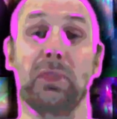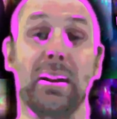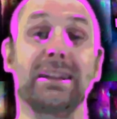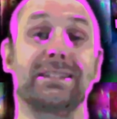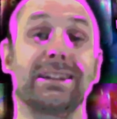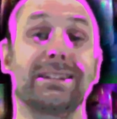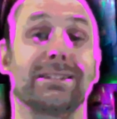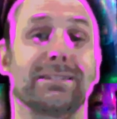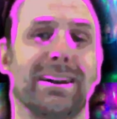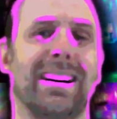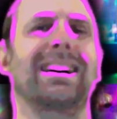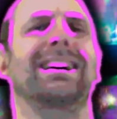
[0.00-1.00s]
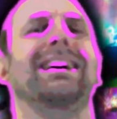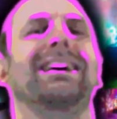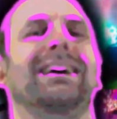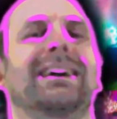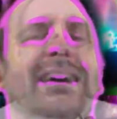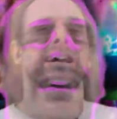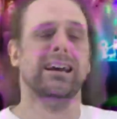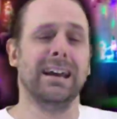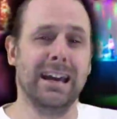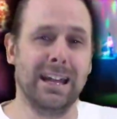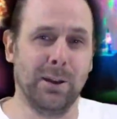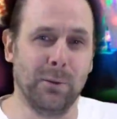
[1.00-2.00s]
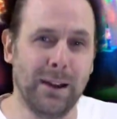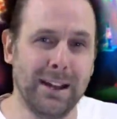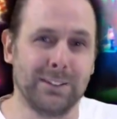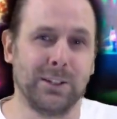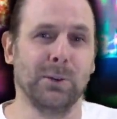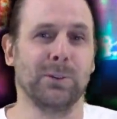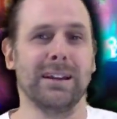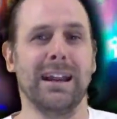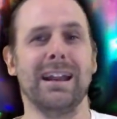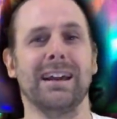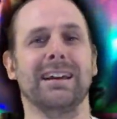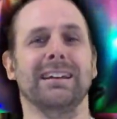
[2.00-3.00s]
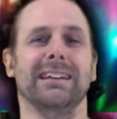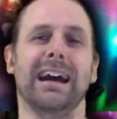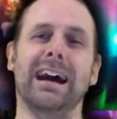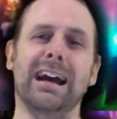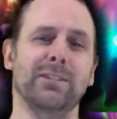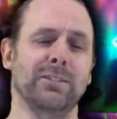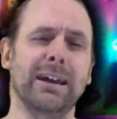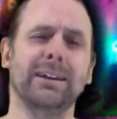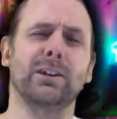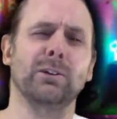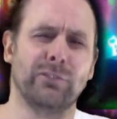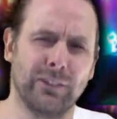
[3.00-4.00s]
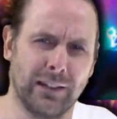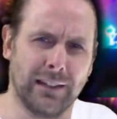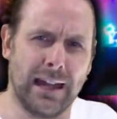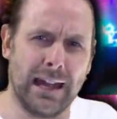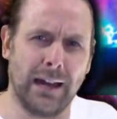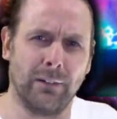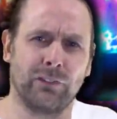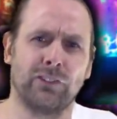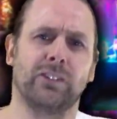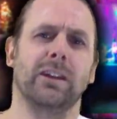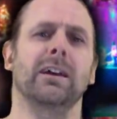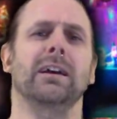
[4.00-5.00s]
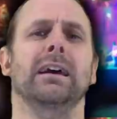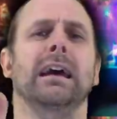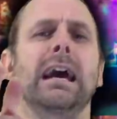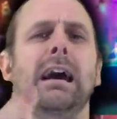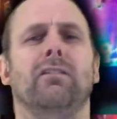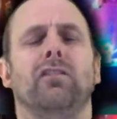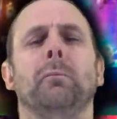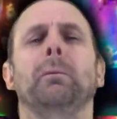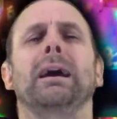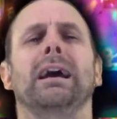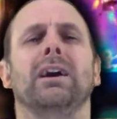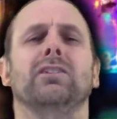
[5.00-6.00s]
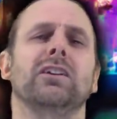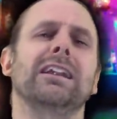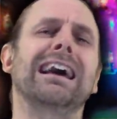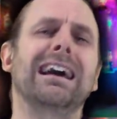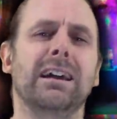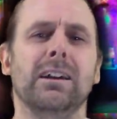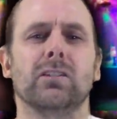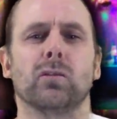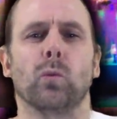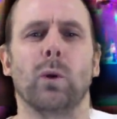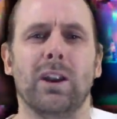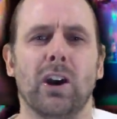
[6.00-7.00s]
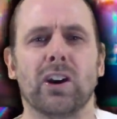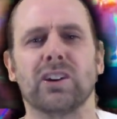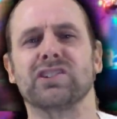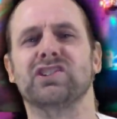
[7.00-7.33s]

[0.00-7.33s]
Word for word: He didn't. Anyway, two Connecticut guys, thank you for the laughs and for being today's winners.